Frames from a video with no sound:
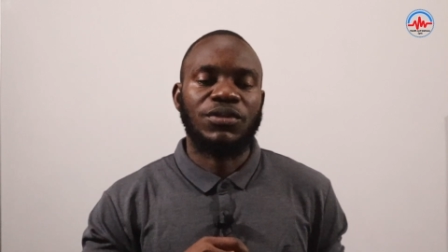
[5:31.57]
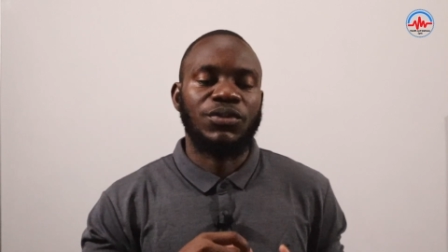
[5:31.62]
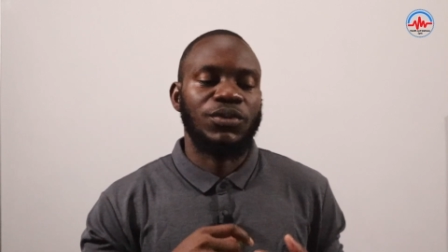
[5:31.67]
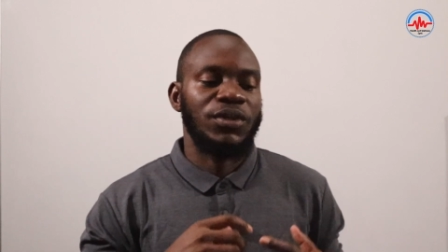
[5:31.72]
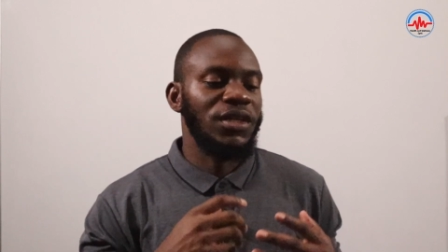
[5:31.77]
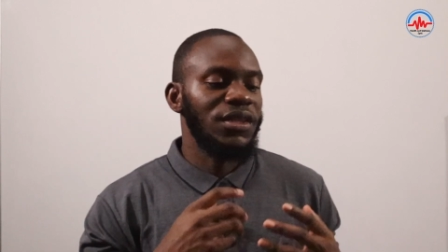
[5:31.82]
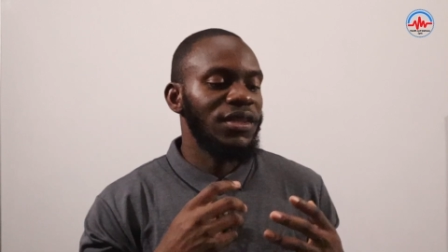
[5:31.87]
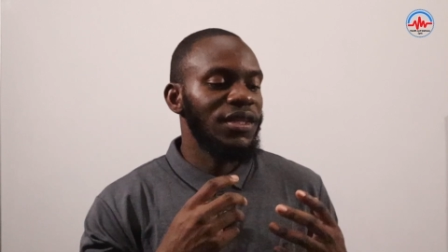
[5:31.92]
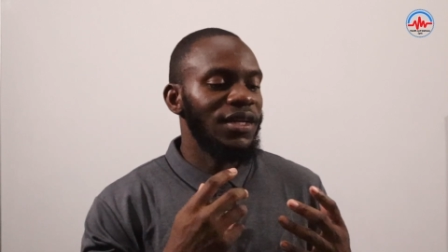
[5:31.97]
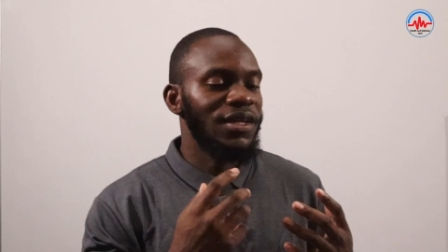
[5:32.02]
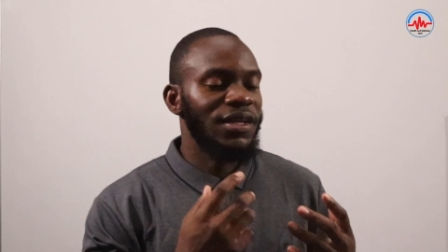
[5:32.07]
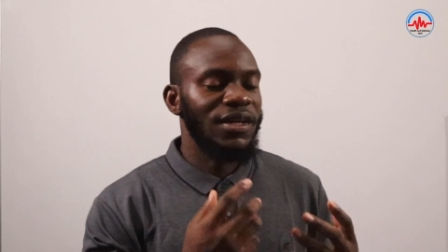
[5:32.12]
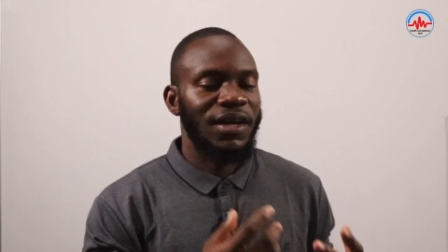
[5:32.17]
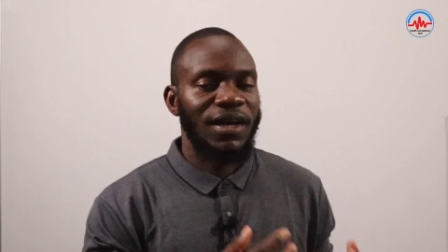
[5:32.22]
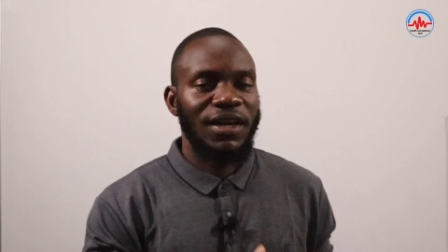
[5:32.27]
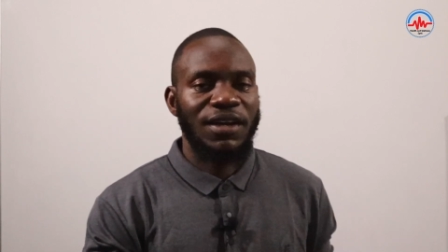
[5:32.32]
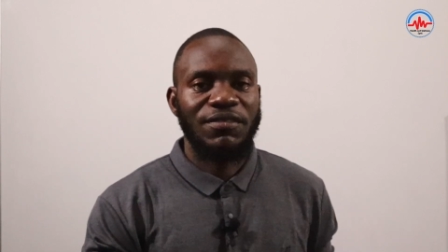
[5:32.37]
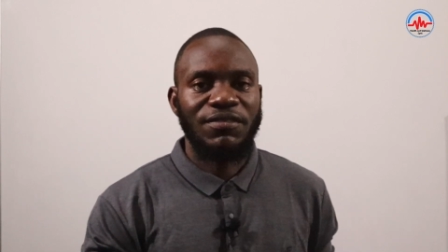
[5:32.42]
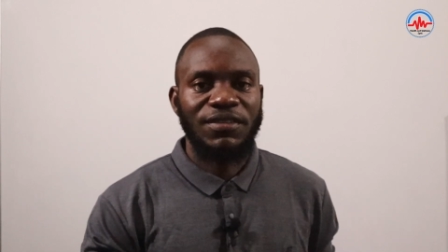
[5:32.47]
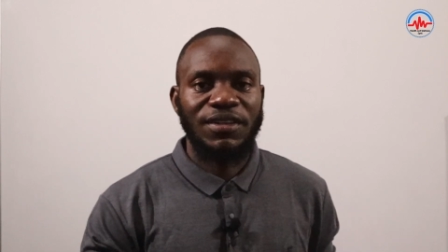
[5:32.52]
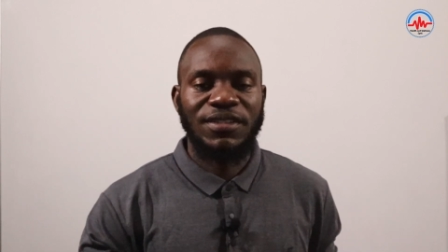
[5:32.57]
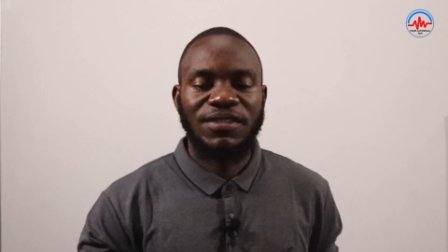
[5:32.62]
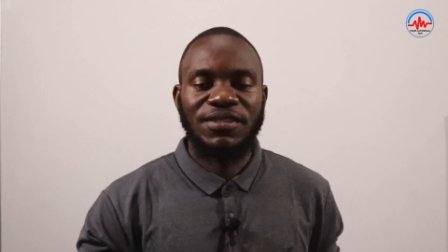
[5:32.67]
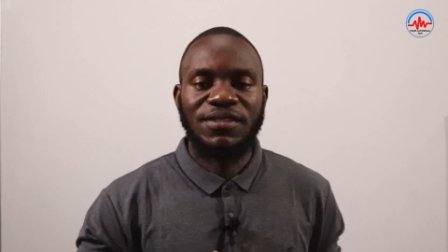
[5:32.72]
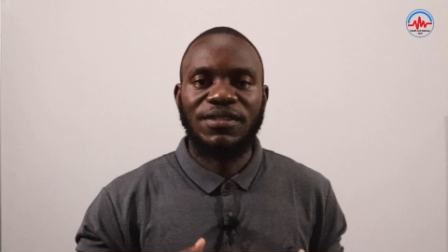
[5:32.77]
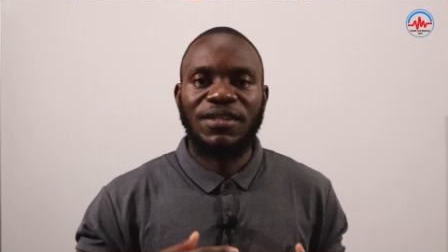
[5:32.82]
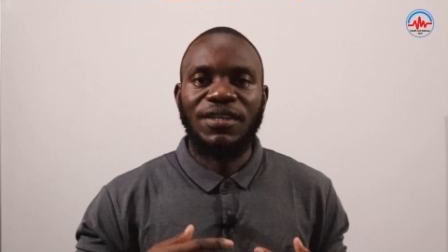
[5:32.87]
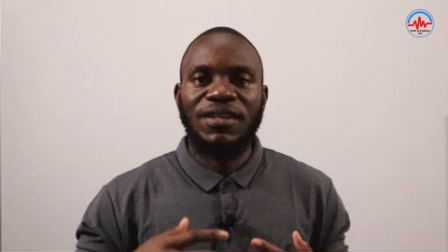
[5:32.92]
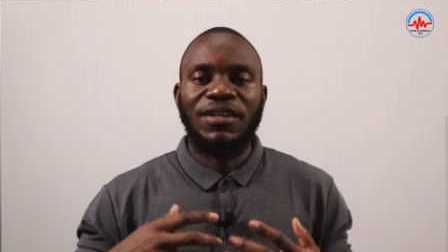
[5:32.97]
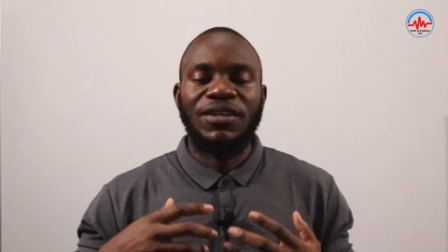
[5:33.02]
You get that
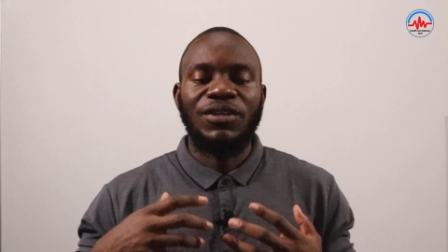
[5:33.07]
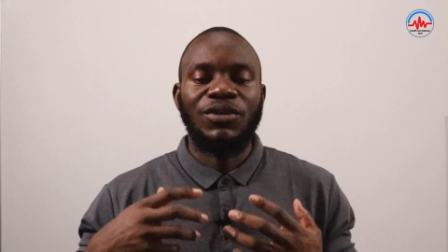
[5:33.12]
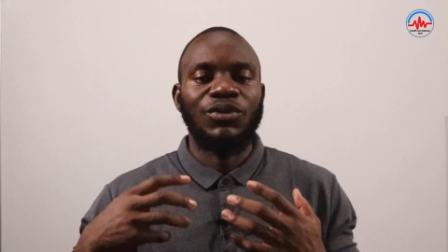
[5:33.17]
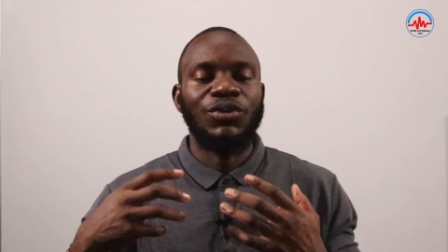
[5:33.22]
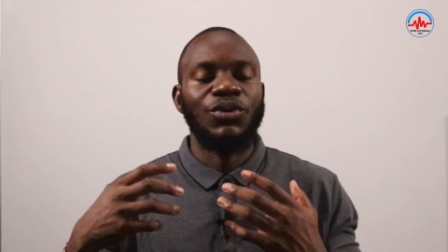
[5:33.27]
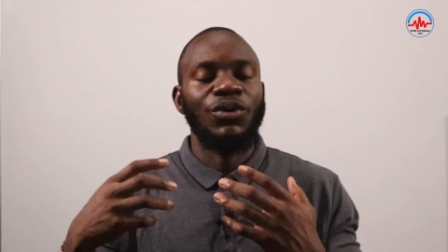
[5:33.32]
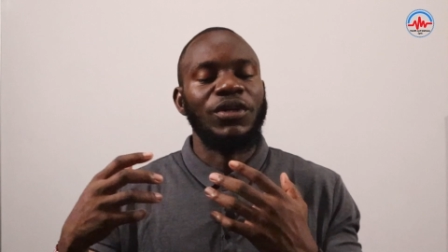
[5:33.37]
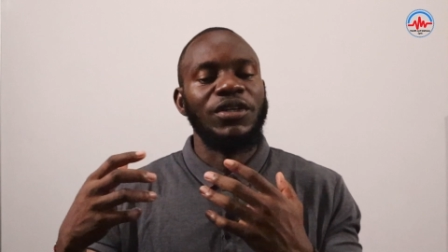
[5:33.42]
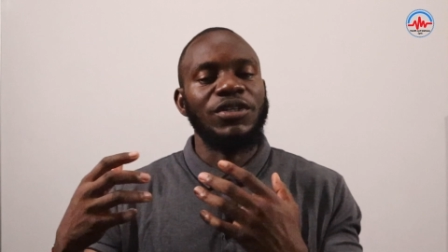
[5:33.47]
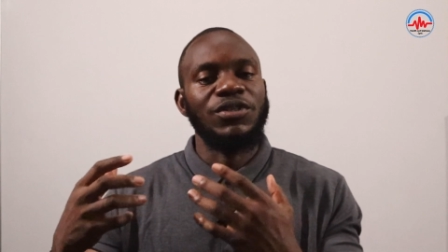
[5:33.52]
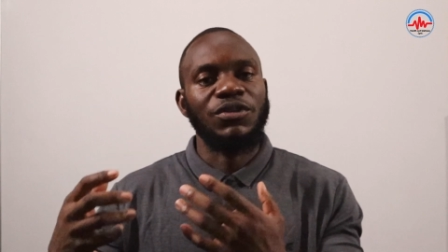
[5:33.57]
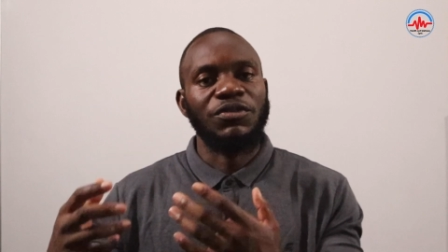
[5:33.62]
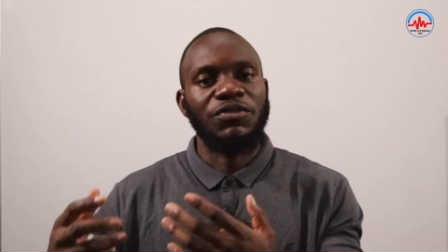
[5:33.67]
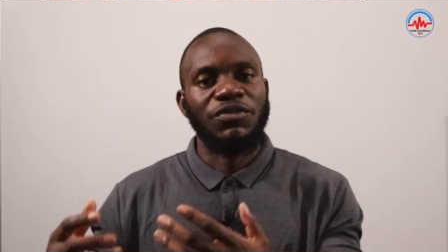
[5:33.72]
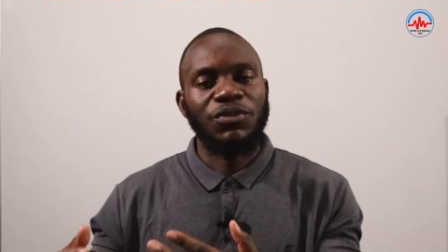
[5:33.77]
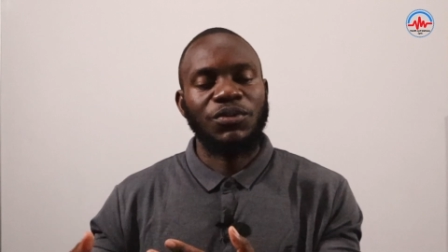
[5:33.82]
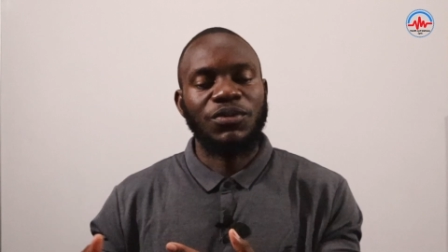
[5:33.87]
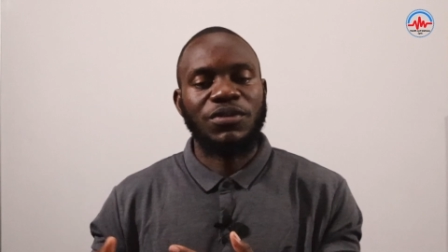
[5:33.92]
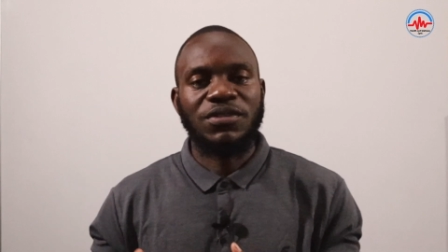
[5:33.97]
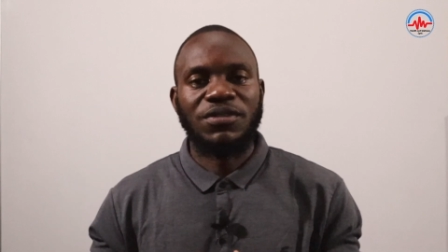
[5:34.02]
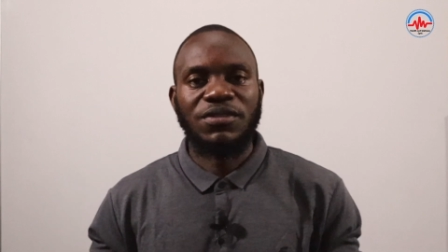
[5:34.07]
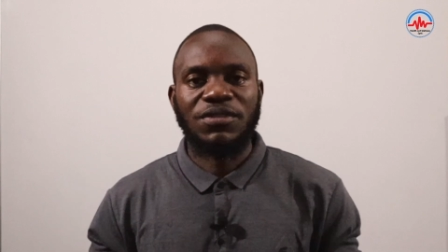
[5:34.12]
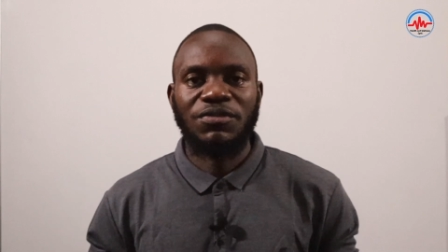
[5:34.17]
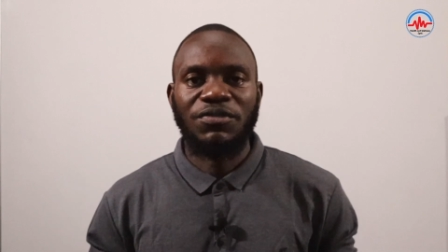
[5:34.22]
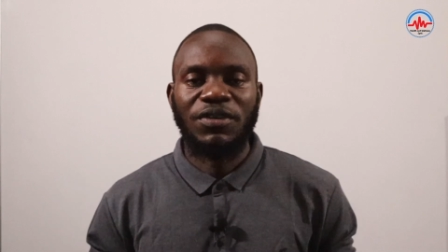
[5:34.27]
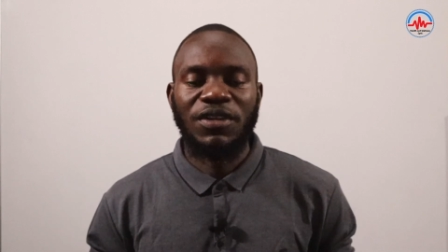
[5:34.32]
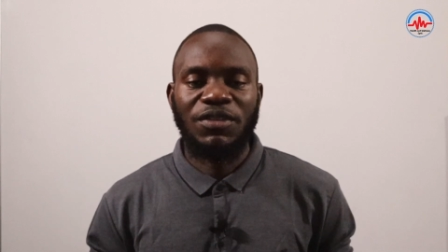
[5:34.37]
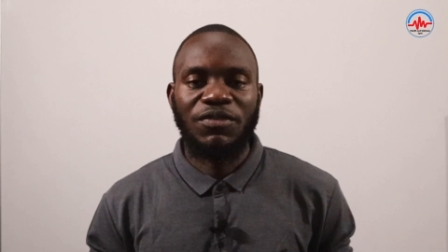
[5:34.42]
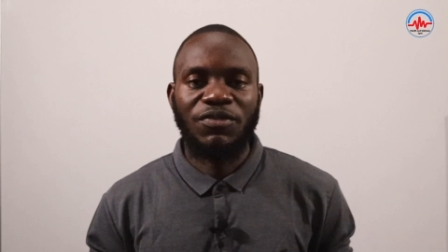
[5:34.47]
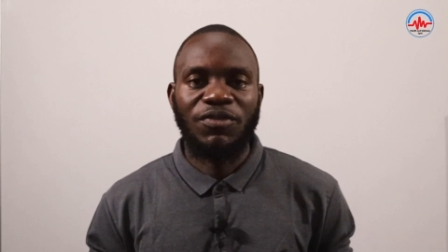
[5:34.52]
advice you go eat your fruits
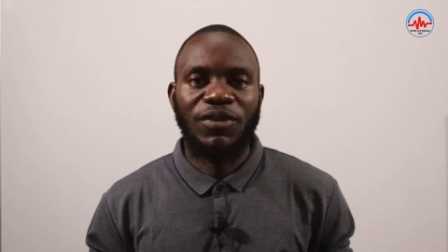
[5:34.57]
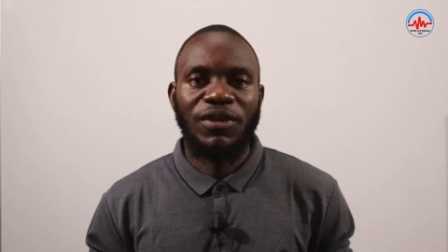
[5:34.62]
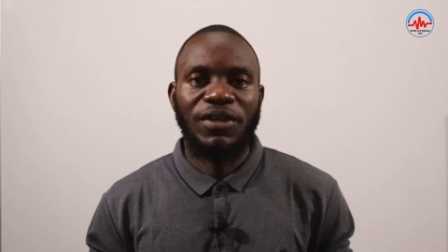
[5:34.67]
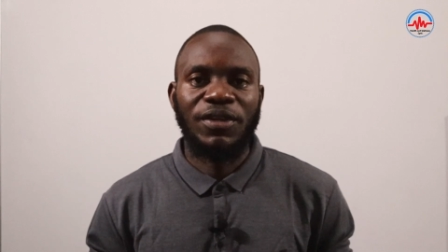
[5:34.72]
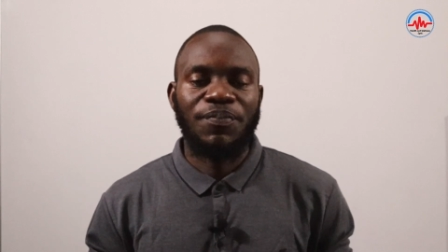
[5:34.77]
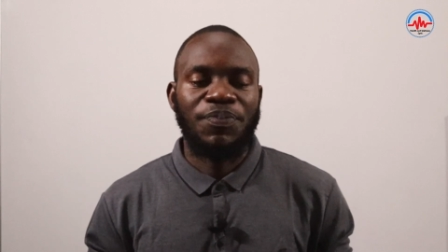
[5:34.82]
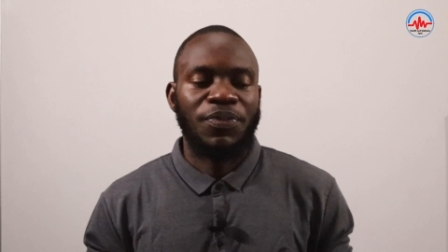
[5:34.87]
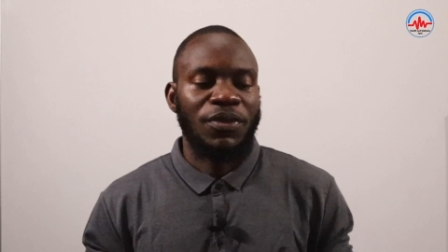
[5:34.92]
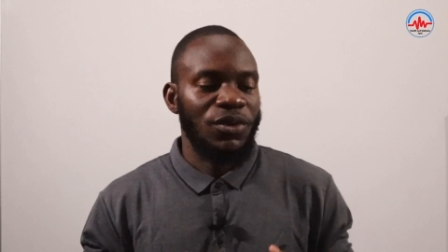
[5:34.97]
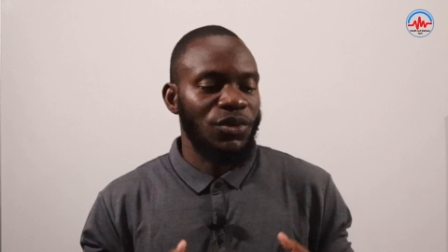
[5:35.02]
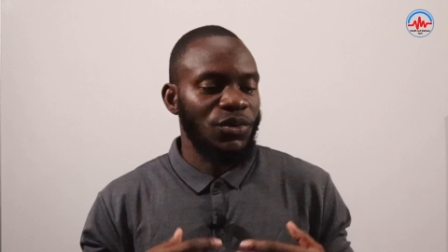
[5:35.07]
faithfully,